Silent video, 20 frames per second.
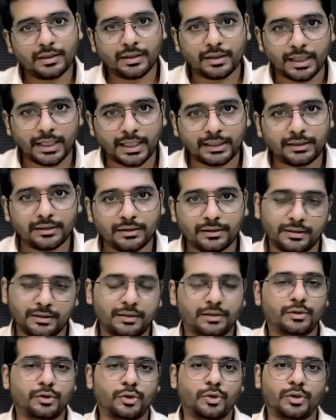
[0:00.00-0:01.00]

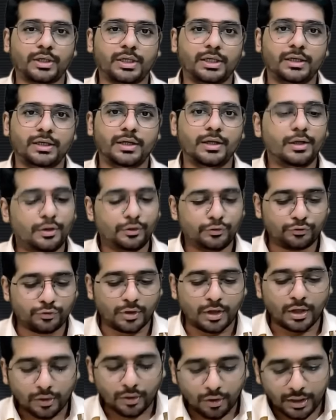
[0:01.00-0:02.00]
Correct? Okay. So
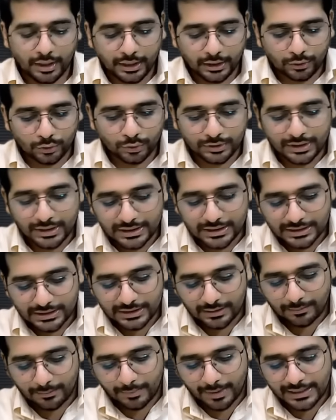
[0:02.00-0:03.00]
according to this,
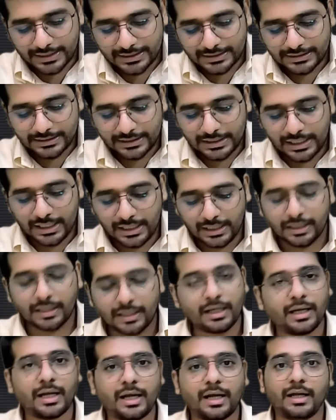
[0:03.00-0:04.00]
my
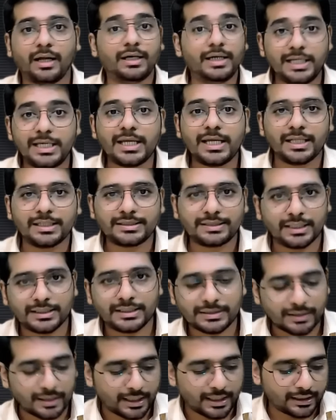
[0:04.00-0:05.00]
D answer
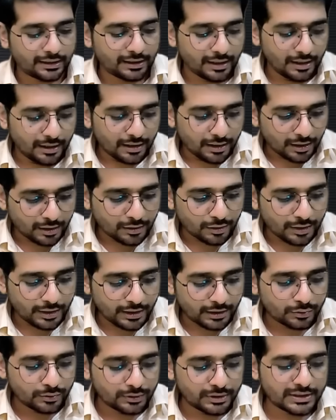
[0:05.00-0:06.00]
is correct.
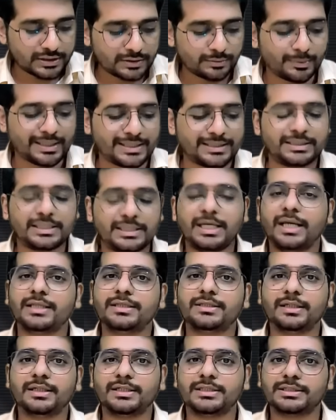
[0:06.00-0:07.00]
According to this, my C
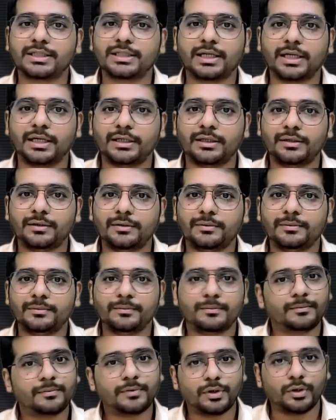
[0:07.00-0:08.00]
answer is correct.
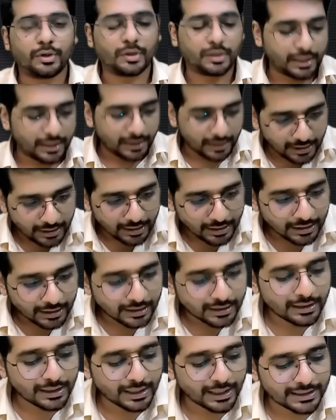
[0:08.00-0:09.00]
Okay.
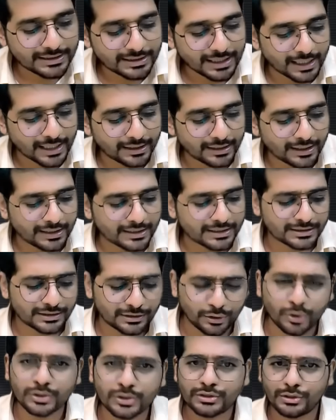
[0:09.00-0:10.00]
Let's analyze.
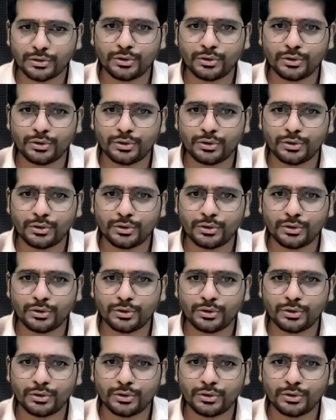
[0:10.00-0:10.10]
Slow.